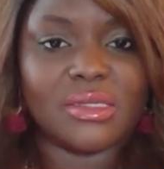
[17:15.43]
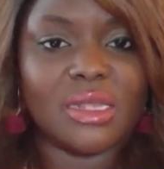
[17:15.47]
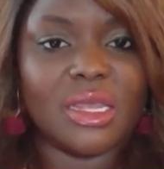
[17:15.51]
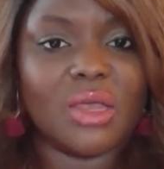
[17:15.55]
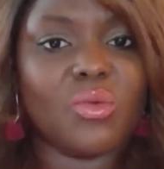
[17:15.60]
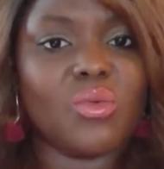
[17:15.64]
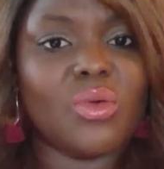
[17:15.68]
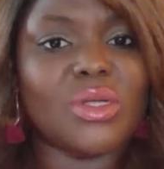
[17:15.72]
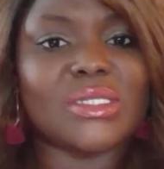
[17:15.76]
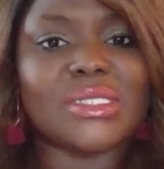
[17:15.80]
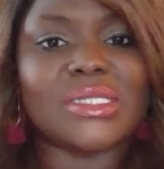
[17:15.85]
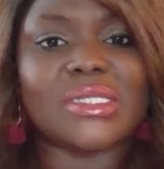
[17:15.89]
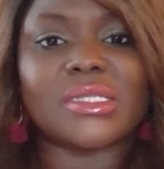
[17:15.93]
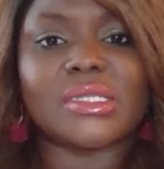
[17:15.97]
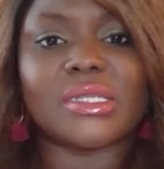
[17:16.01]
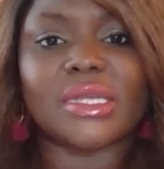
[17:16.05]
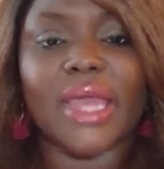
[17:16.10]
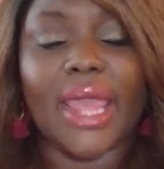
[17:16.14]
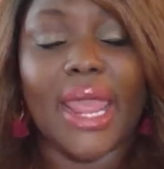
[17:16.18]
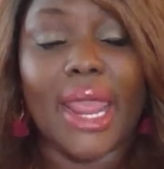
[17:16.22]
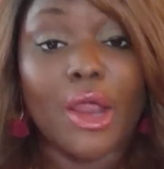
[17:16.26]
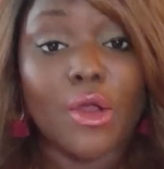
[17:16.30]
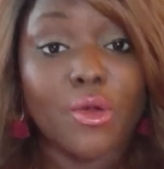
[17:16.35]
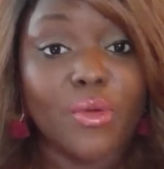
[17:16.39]
It was
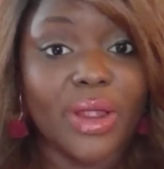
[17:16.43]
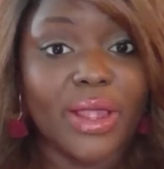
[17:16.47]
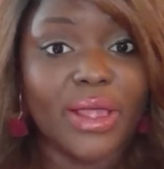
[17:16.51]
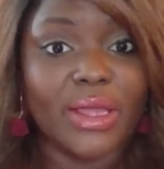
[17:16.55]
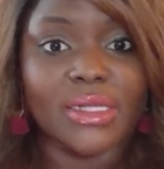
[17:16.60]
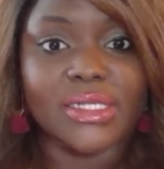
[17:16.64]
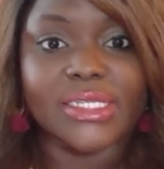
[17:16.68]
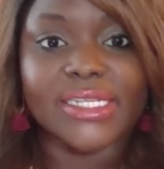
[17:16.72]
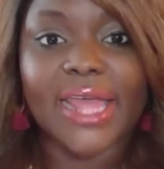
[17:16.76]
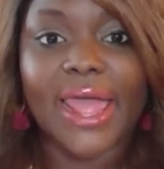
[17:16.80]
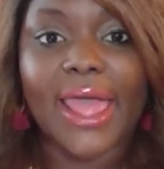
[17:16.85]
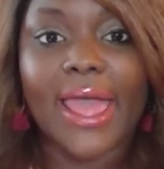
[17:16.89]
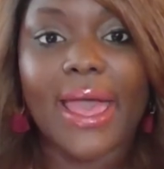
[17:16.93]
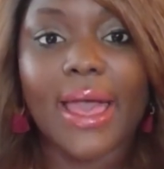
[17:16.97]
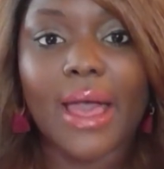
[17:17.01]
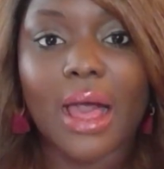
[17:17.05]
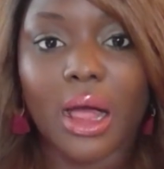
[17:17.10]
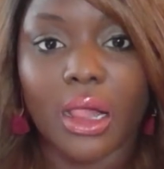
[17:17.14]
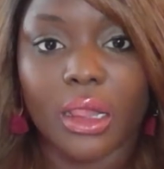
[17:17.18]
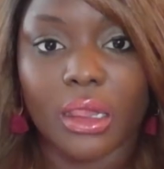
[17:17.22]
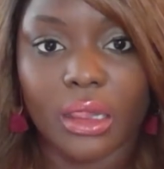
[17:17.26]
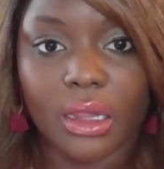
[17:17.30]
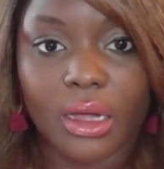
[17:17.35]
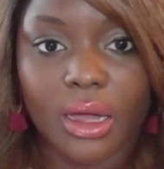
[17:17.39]
scary as
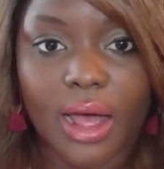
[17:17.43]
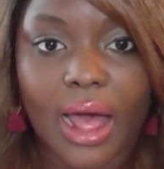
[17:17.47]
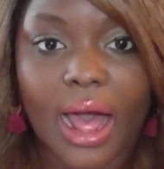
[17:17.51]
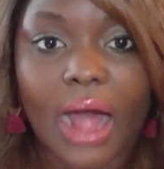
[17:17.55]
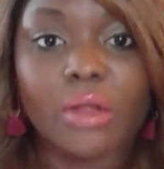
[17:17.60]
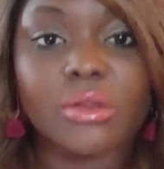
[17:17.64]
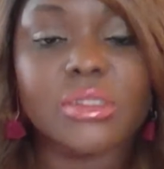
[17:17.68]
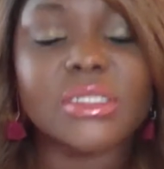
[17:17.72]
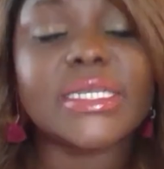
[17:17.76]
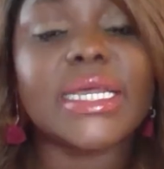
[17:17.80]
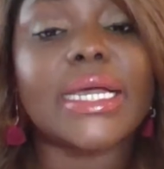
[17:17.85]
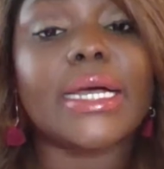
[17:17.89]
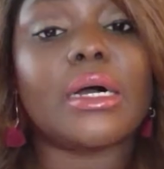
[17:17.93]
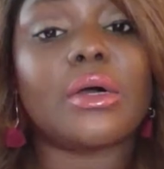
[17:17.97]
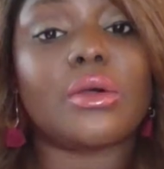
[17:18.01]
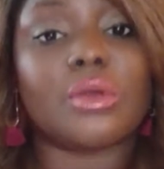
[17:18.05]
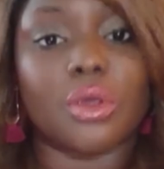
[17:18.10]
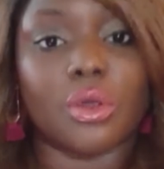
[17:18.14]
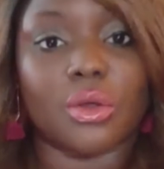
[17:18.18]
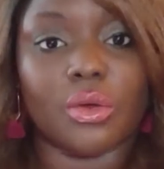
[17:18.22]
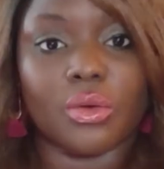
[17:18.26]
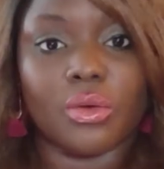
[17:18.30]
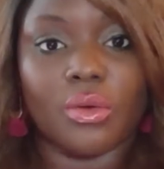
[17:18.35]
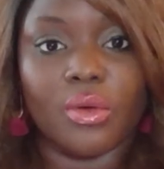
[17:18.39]
hell, I'll tell
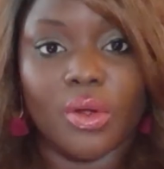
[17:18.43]
you.